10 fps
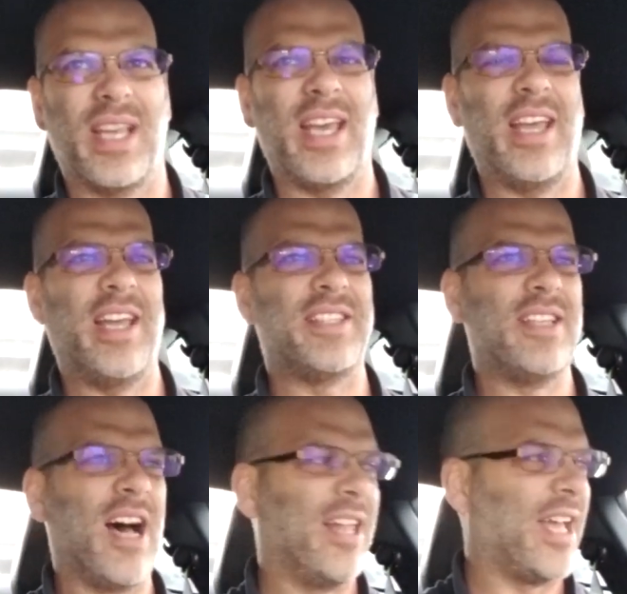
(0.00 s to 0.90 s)
It's
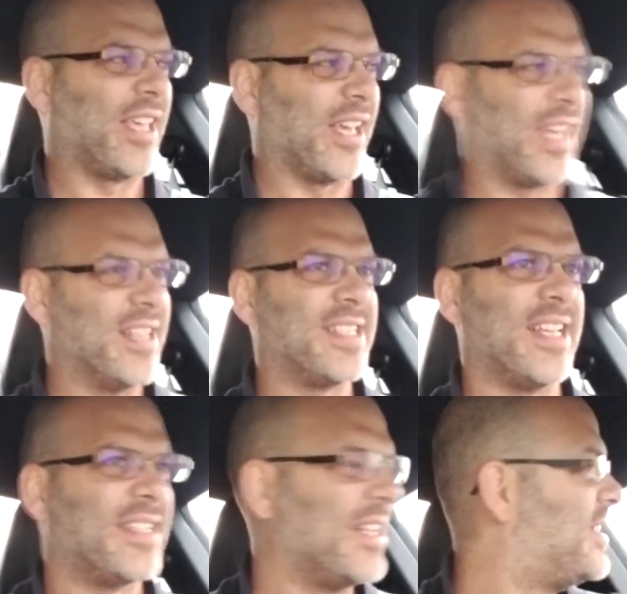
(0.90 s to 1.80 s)
not like a
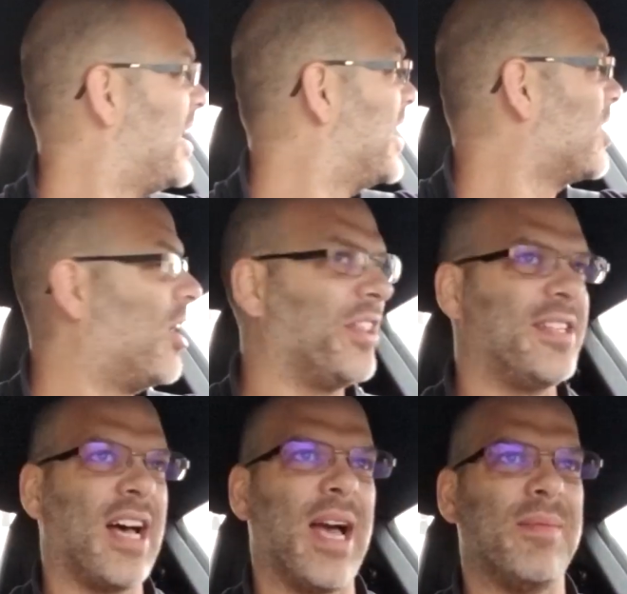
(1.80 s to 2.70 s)
consistent tick all the
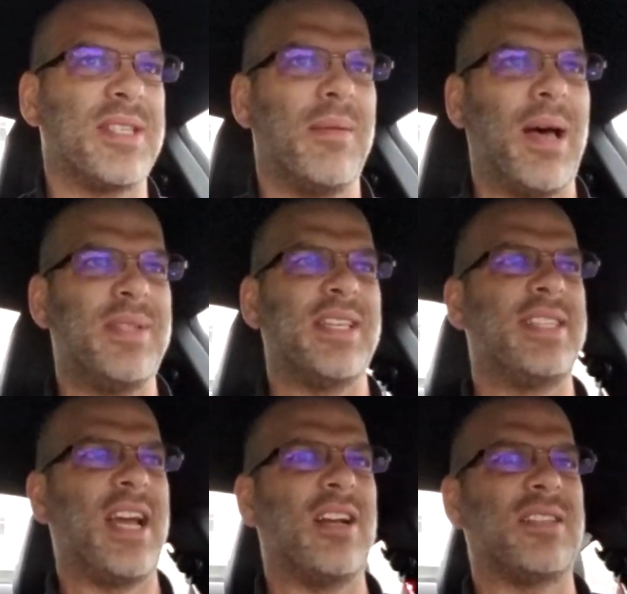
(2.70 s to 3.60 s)
time. Sometimes
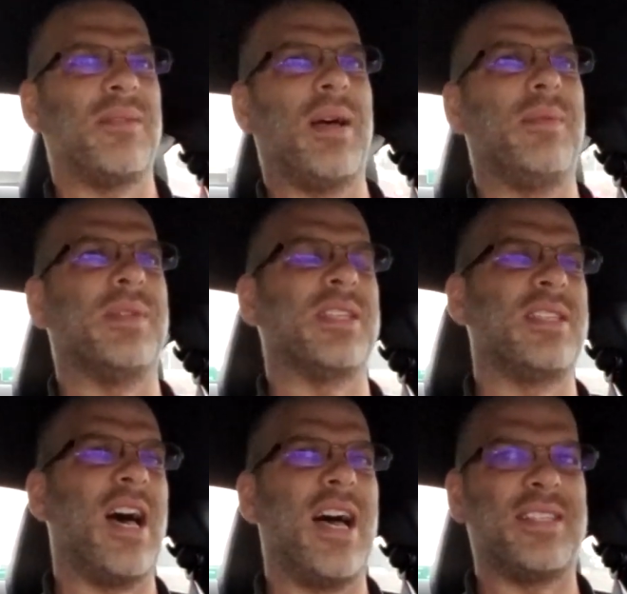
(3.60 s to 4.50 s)
it's there, sometimes it's
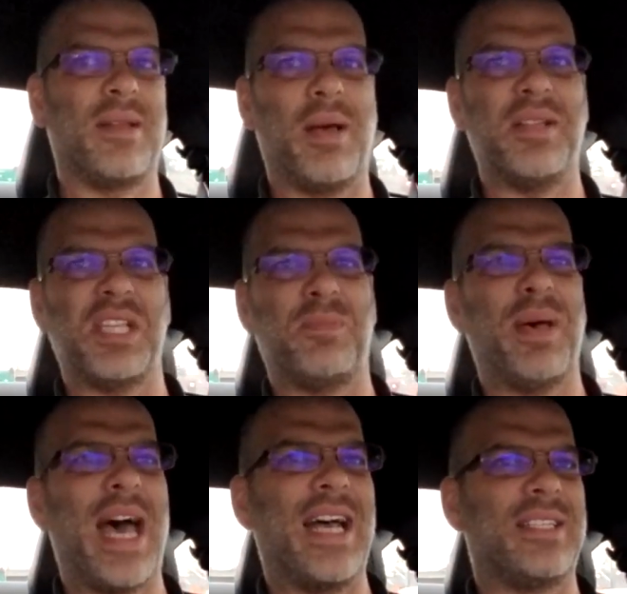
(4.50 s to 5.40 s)
not, sometimes it's
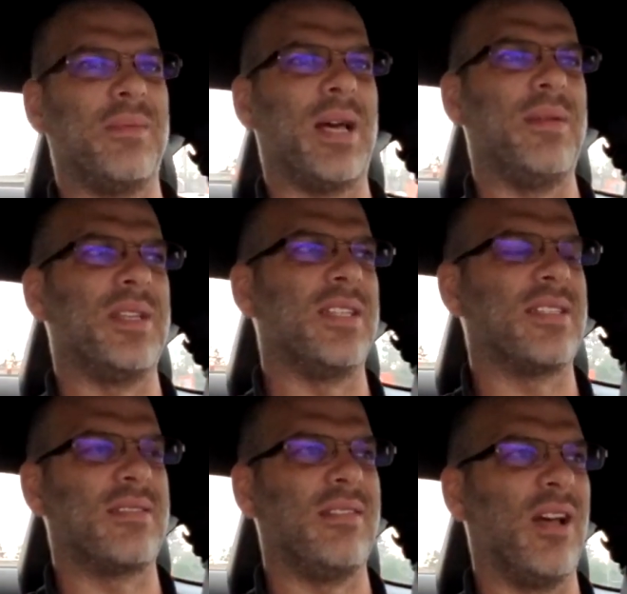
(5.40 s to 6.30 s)
bad, sometimes
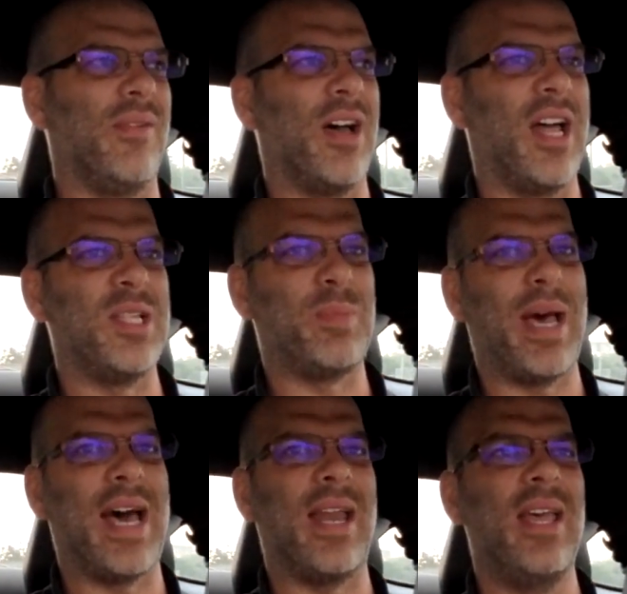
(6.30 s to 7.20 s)
it's, you know, not as
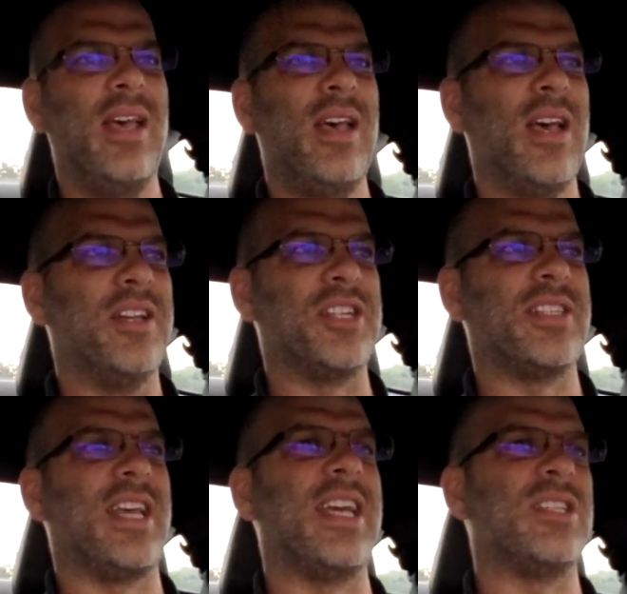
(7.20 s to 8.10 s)
bad. It
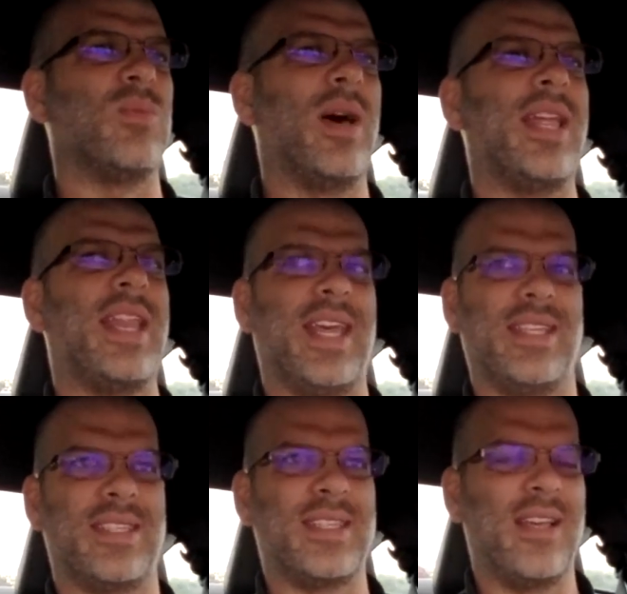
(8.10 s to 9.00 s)
just is what it
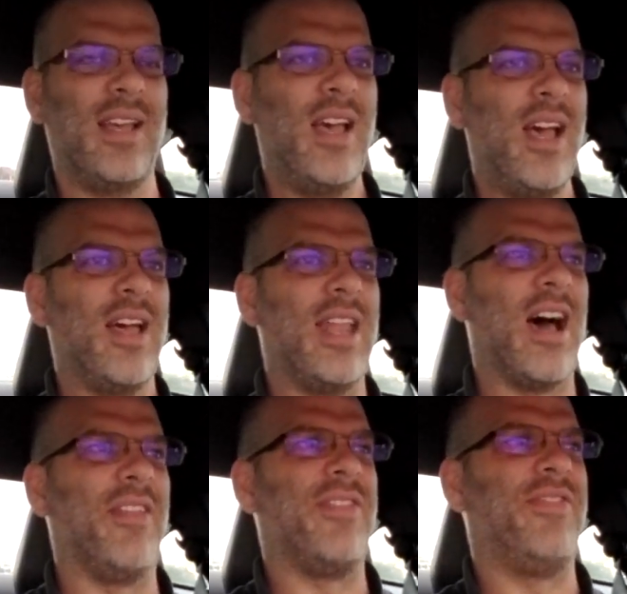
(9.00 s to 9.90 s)
is.
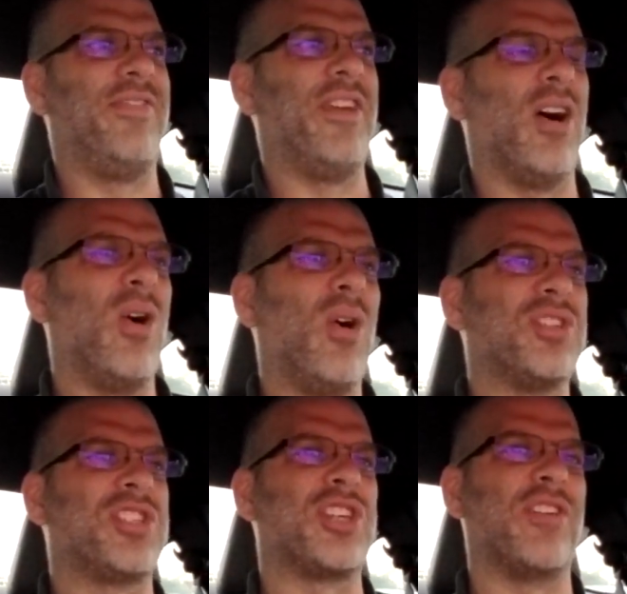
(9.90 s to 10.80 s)
Now, the whole
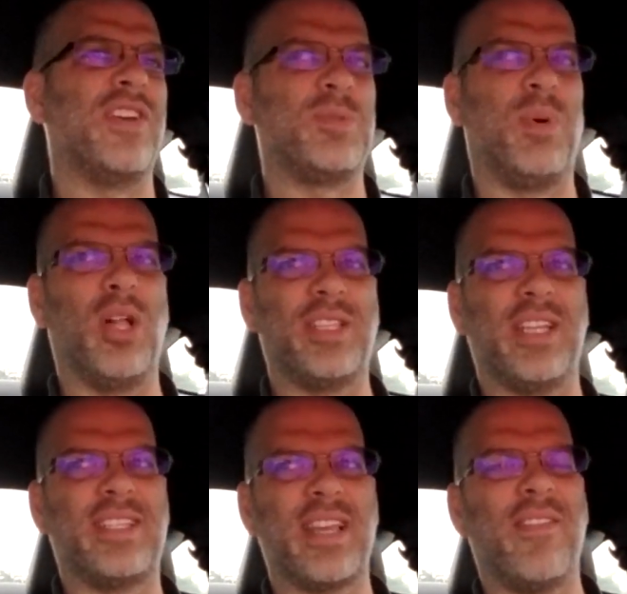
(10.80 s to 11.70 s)
service
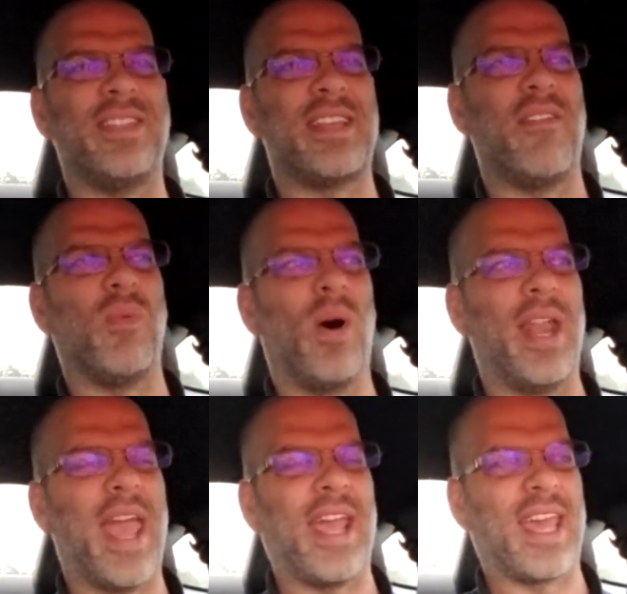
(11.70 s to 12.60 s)
bulletin
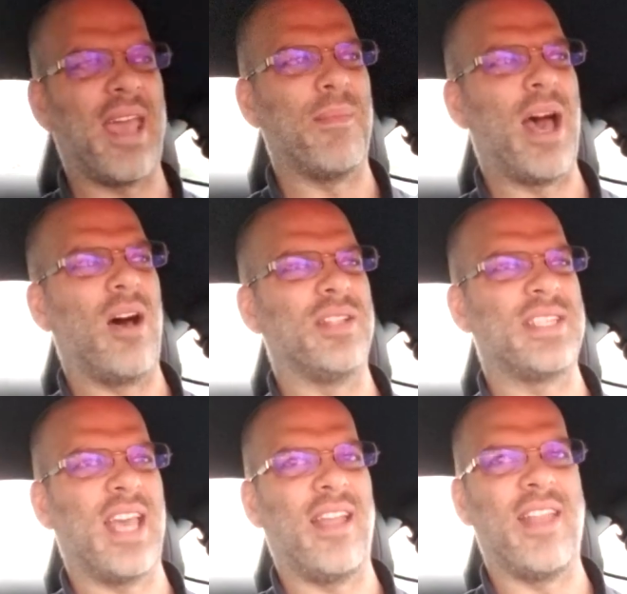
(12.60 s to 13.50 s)
7718 came out
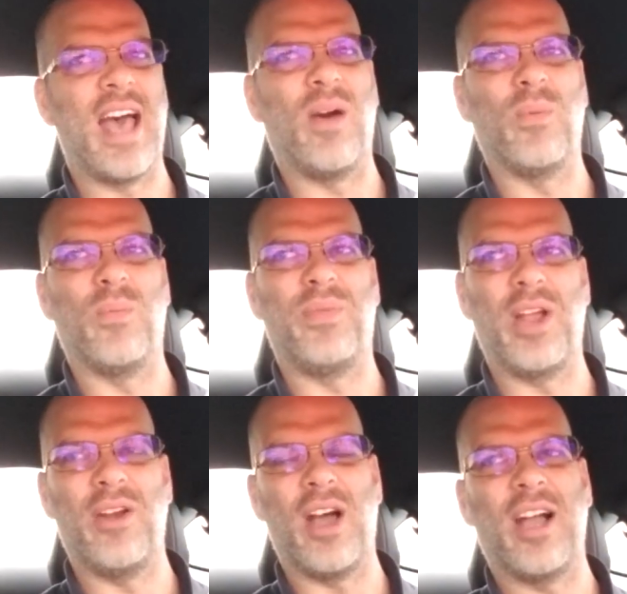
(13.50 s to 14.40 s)
saying that
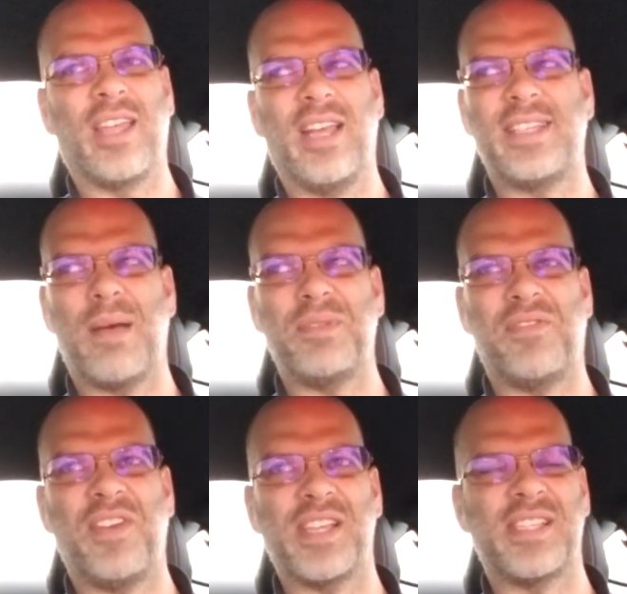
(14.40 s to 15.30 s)
they're not going to attempt to
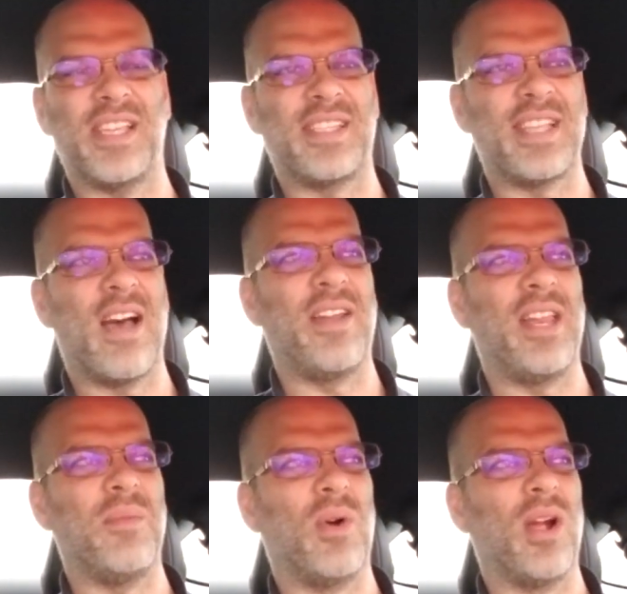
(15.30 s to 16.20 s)
fix this sound
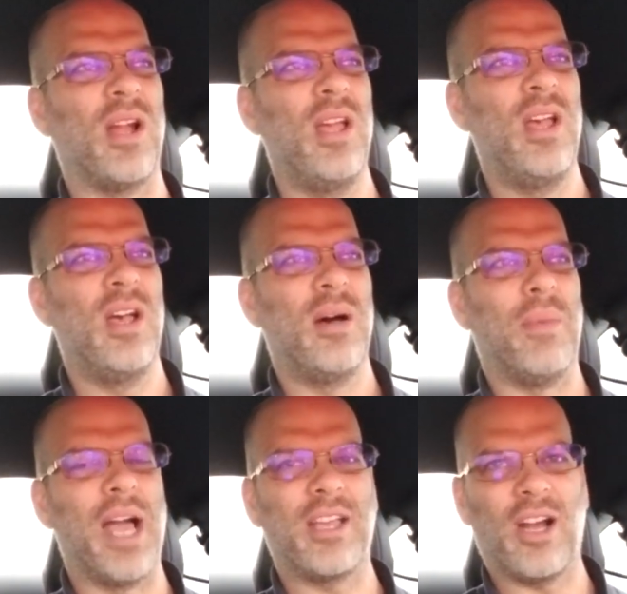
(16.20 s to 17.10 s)
anymore.
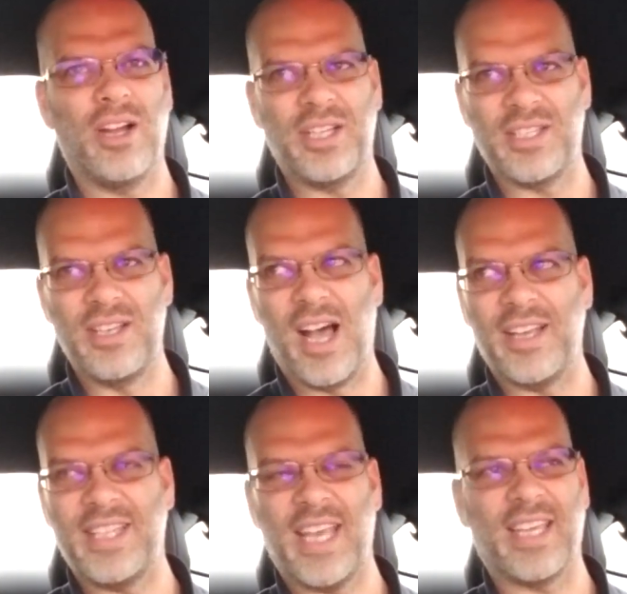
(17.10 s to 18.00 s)
My car does
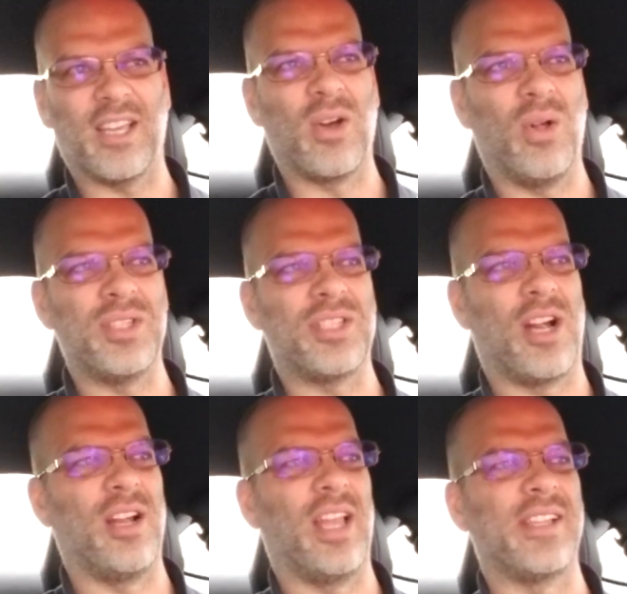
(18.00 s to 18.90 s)
not tick at cold
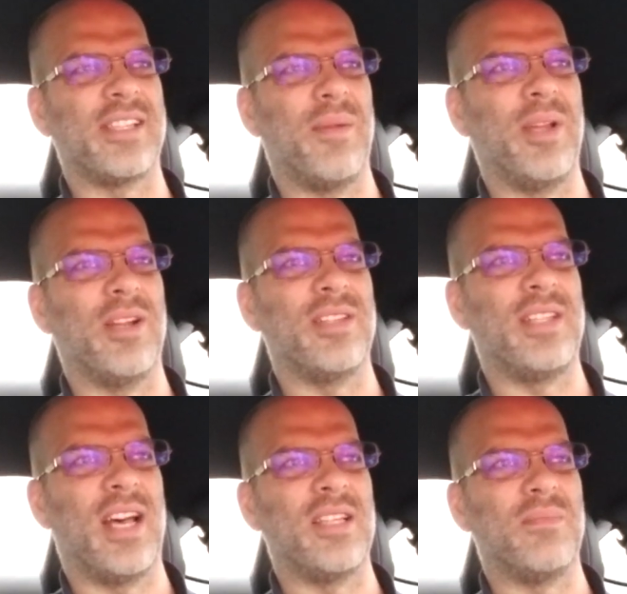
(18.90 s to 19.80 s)
start like some years does.